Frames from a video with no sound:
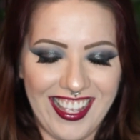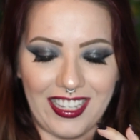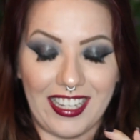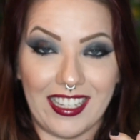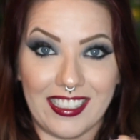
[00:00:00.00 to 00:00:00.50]

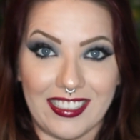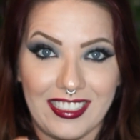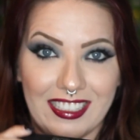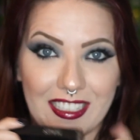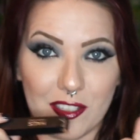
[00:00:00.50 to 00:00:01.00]
and
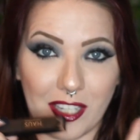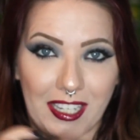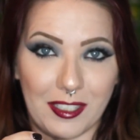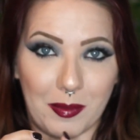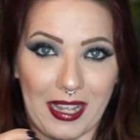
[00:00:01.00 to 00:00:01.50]
in
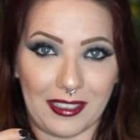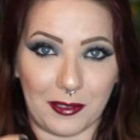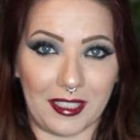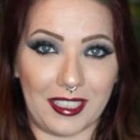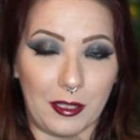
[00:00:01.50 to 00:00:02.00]
Chained
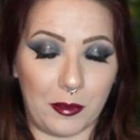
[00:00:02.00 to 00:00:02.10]
Ballerina,